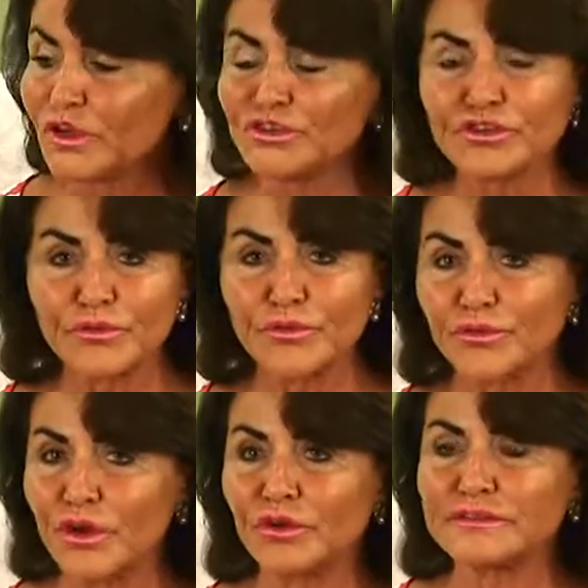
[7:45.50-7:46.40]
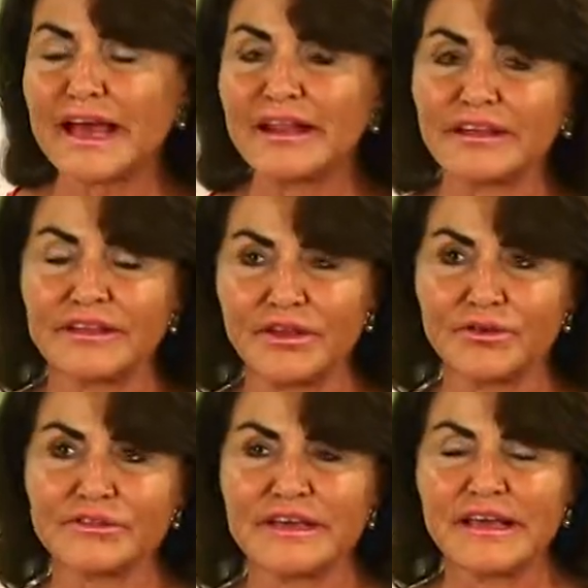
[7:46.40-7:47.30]
So those
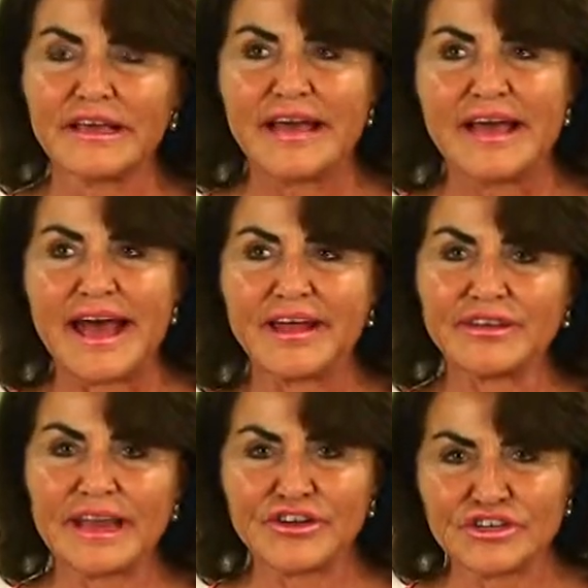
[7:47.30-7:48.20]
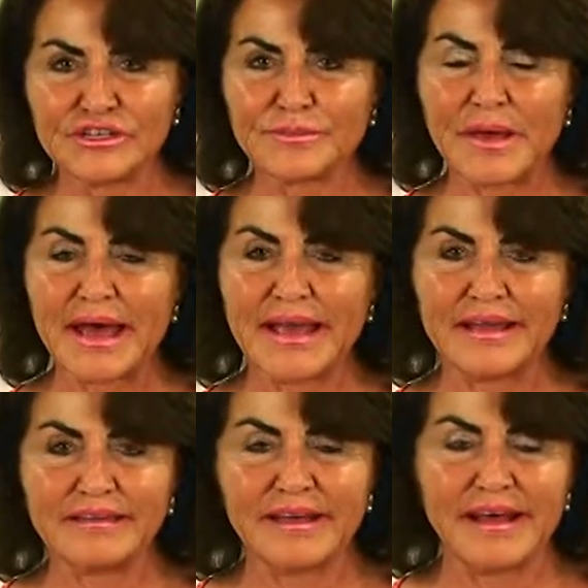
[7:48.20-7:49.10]
those allegations
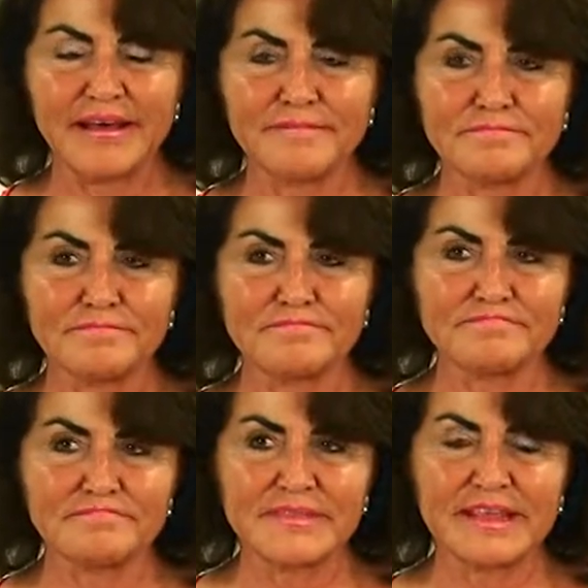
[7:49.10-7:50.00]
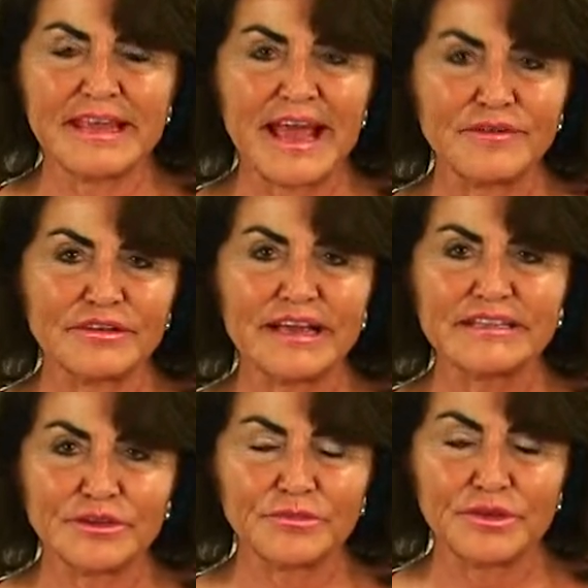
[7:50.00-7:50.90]
by um, the
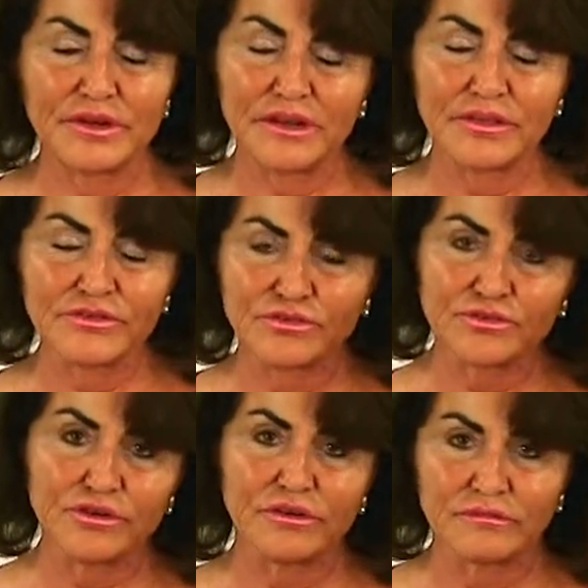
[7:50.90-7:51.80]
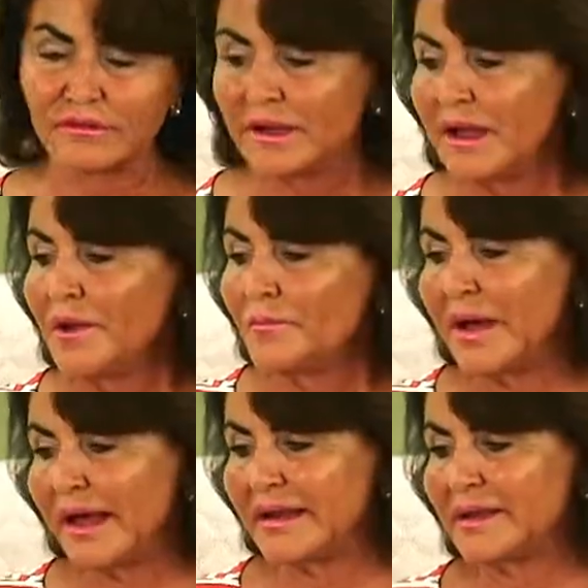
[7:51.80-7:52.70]
advertising community, those are true.
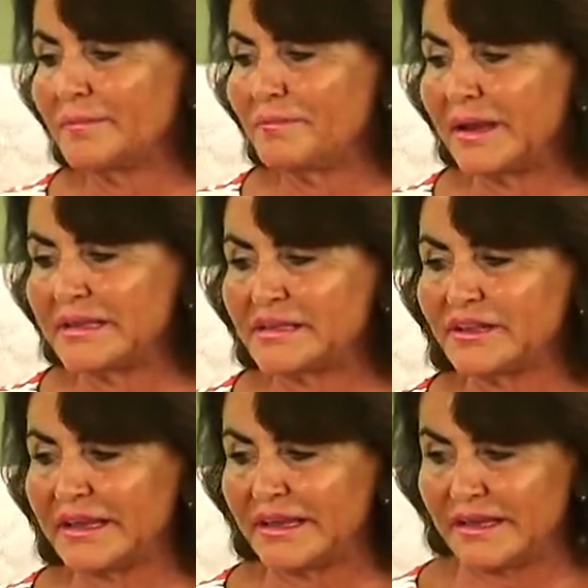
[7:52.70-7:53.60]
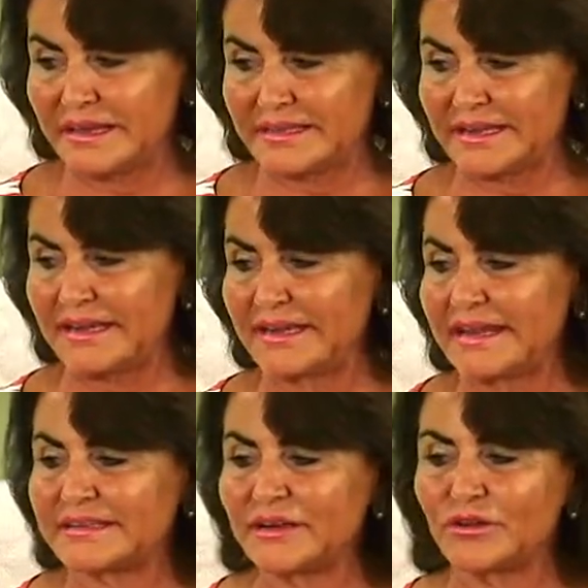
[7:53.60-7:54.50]
But basically, it isn't
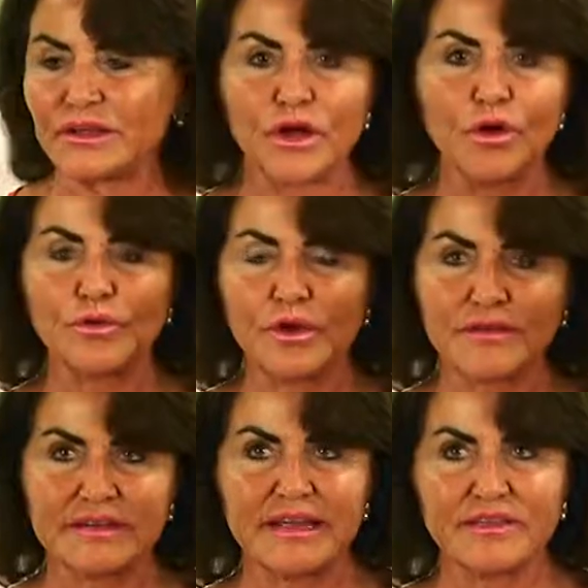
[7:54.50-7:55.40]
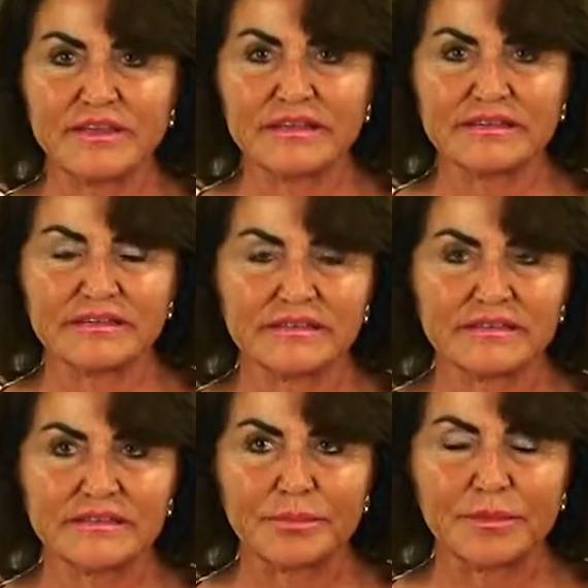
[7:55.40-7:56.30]
necessarily, oh, you have to take this
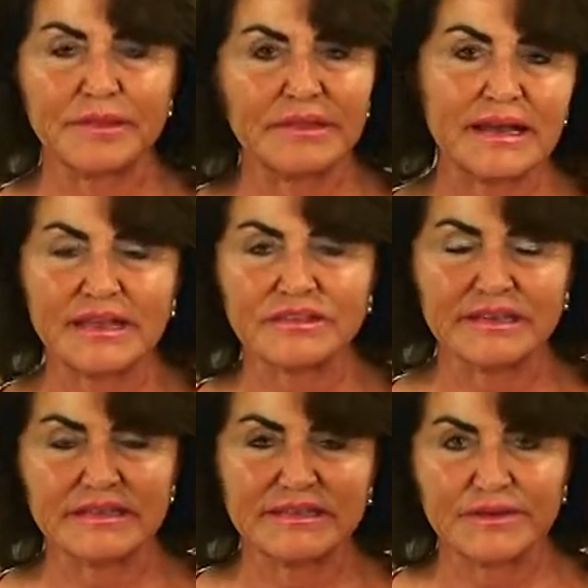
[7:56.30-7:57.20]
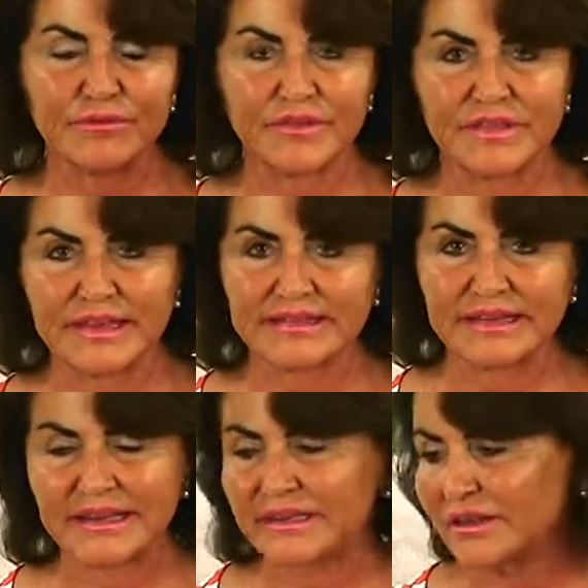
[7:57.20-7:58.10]
supplement that has these different things
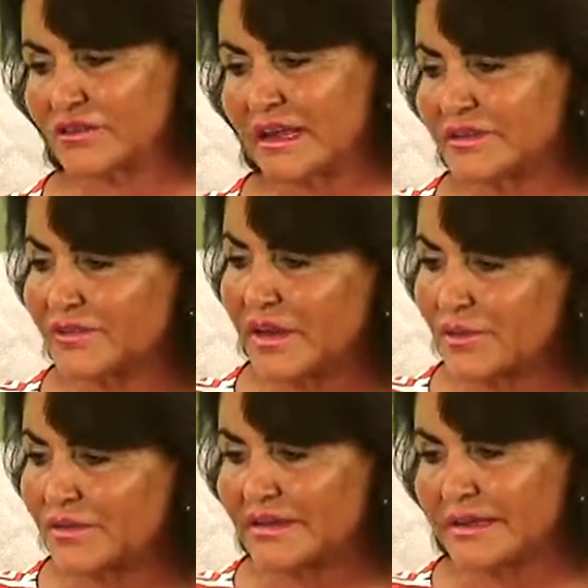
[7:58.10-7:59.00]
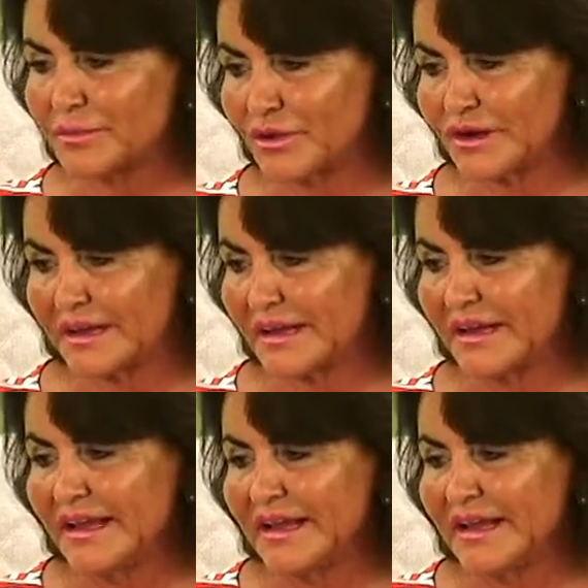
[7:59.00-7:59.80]
in it. There's lots of other things they put in it